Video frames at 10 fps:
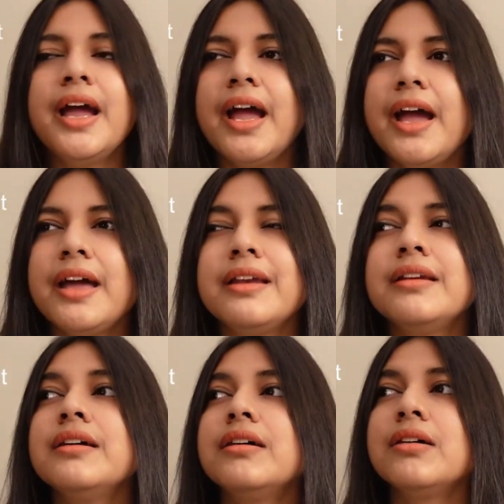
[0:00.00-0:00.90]

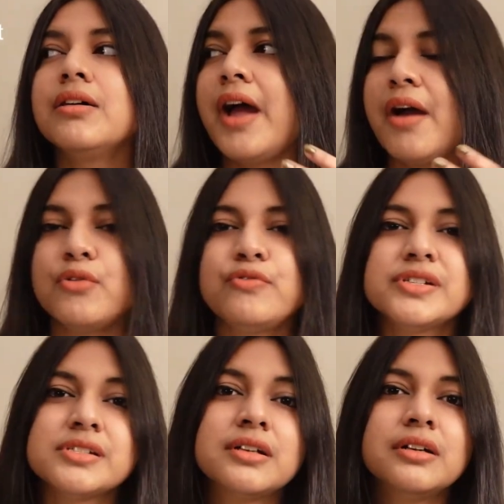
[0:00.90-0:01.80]
and have a
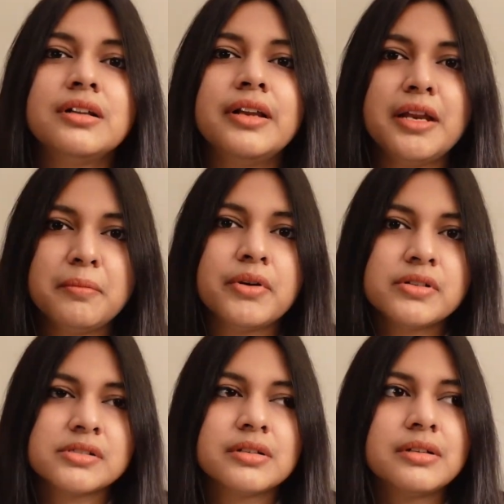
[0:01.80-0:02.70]
physical
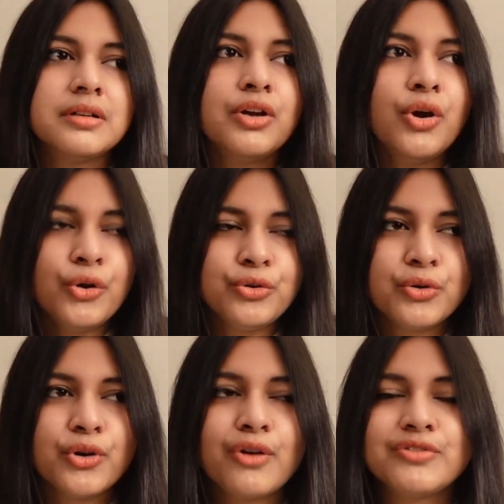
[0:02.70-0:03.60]
in-person
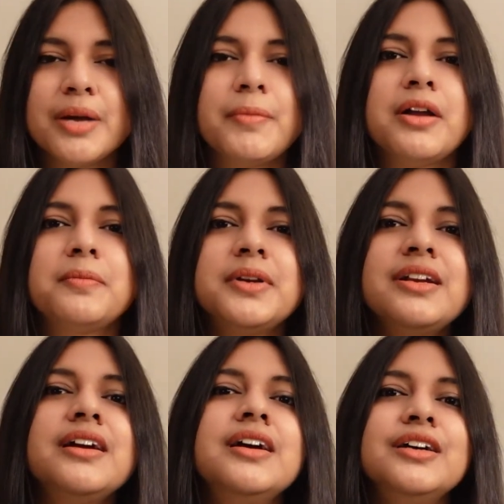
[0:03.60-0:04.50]
tour of the
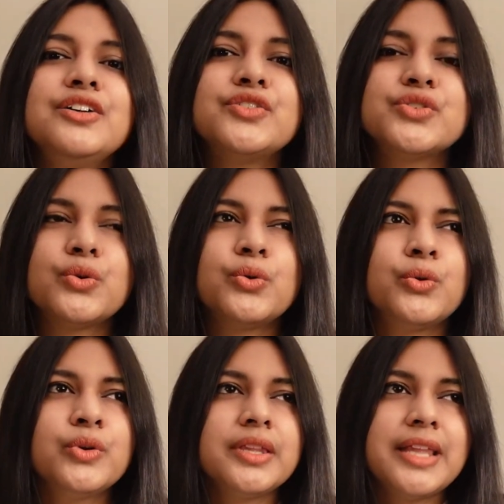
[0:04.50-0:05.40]
apartment.
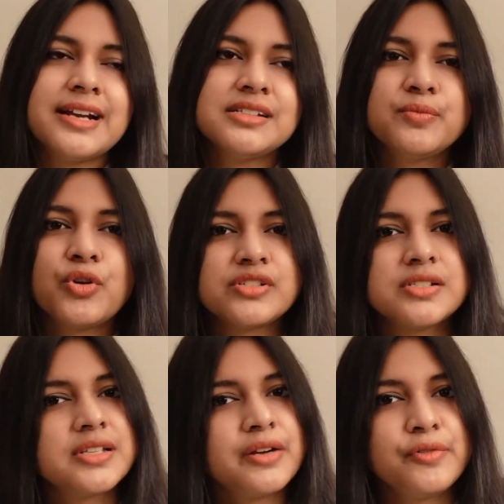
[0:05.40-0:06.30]
So that's the
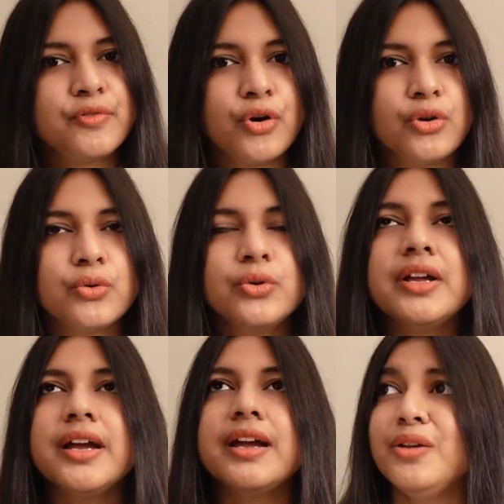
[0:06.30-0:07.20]
process that we followed.
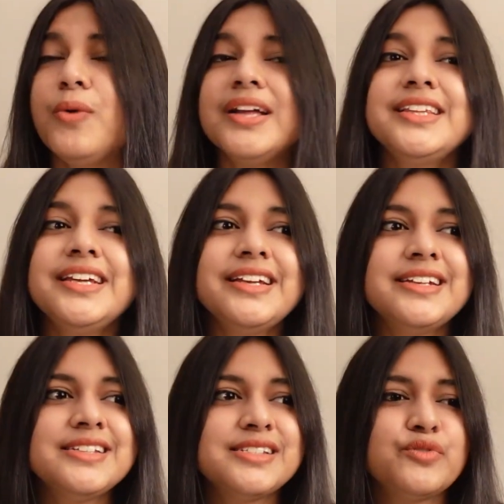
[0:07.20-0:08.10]
One thing
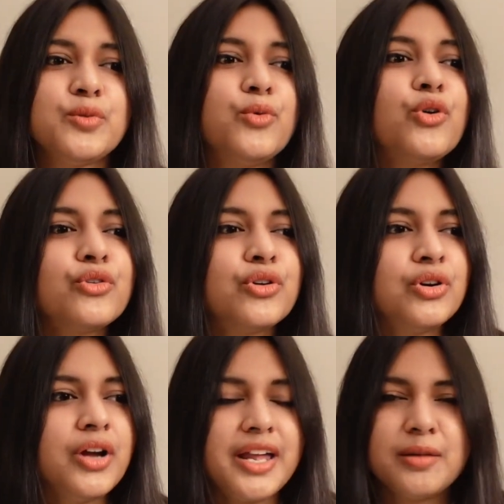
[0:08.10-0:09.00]
is, if you
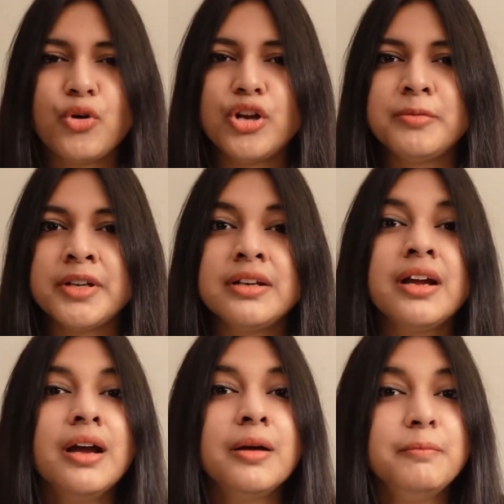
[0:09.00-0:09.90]
book an appointment,
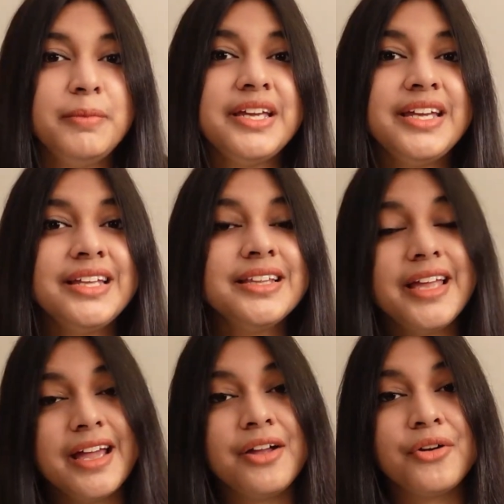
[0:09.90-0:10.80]
be
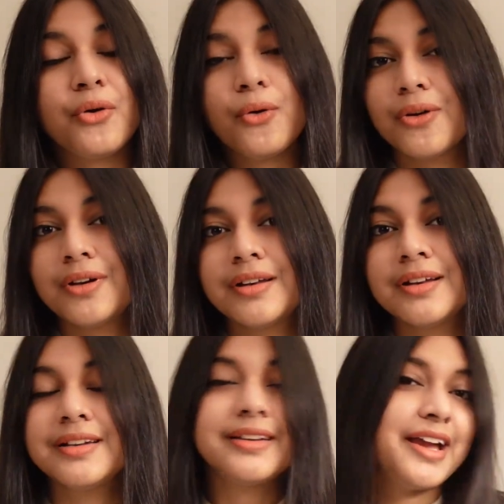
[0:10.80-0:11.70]
there on
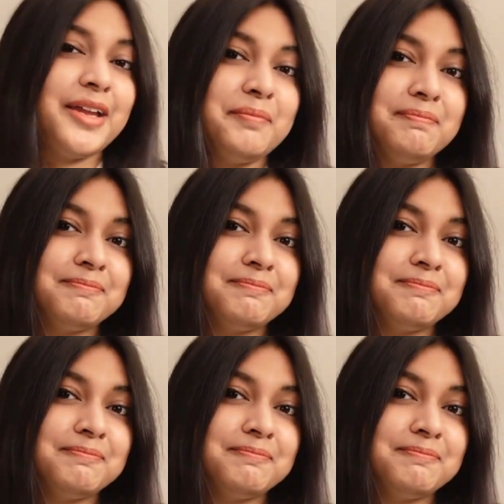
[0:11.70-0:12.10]
time.